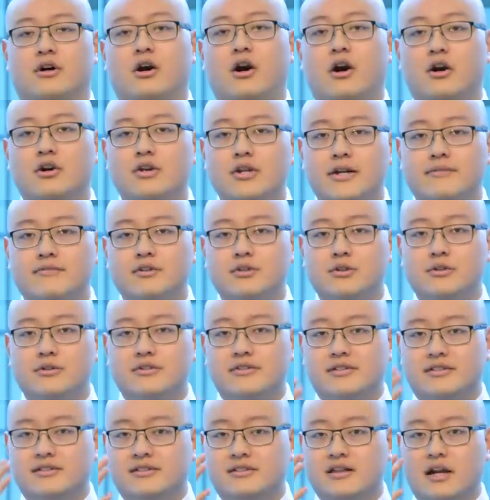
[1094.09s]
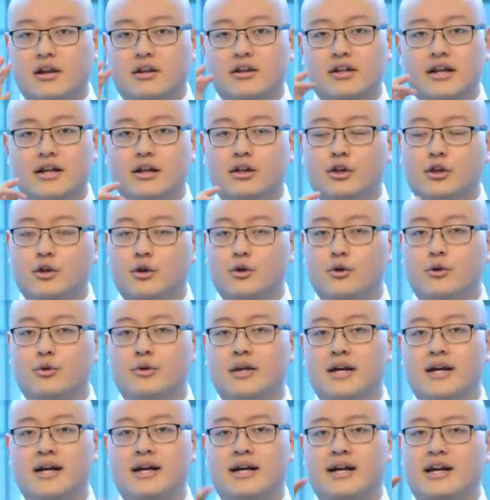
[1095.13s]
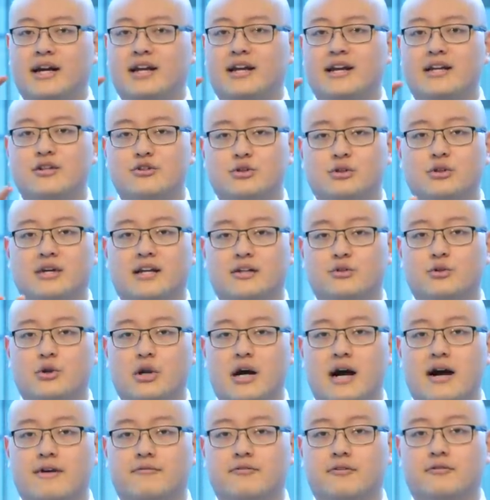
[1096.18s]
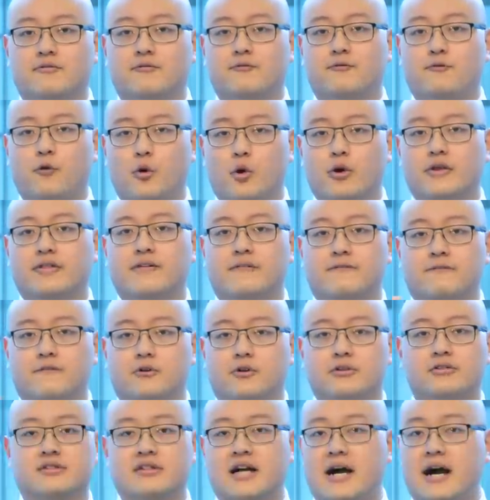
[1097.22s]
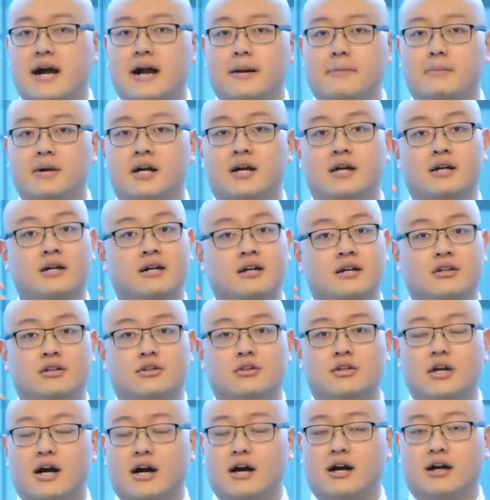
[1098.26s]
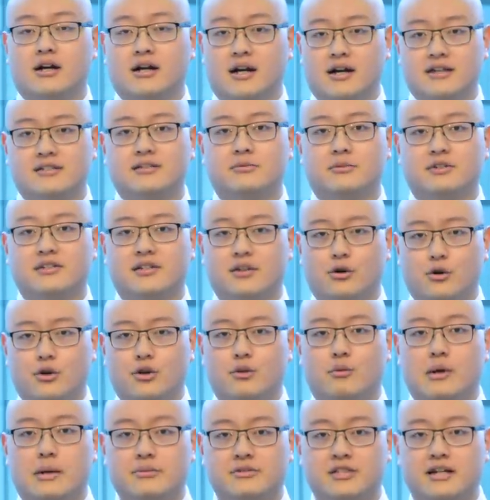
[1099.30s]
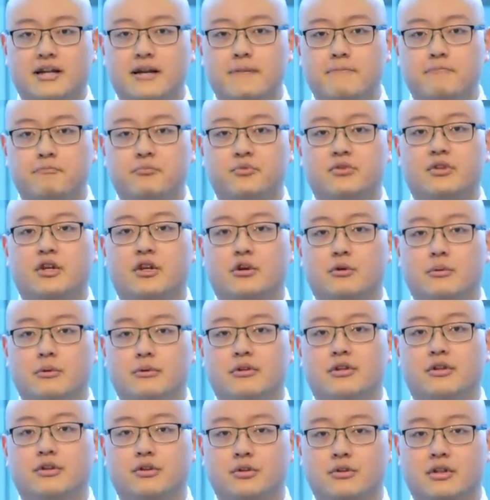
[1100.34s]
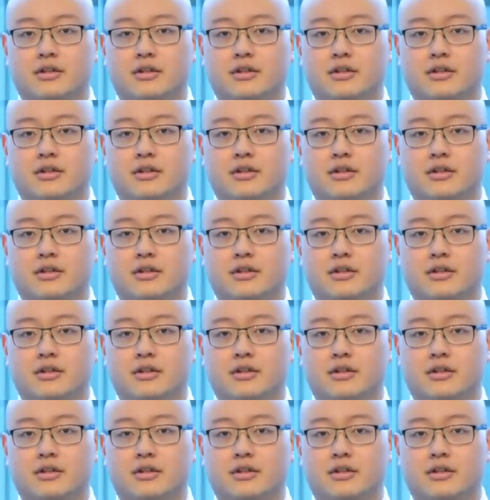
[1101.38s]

all you have to do is to subtly include an introductory offer for the first time Uh, customers are going to your website, then you're able to do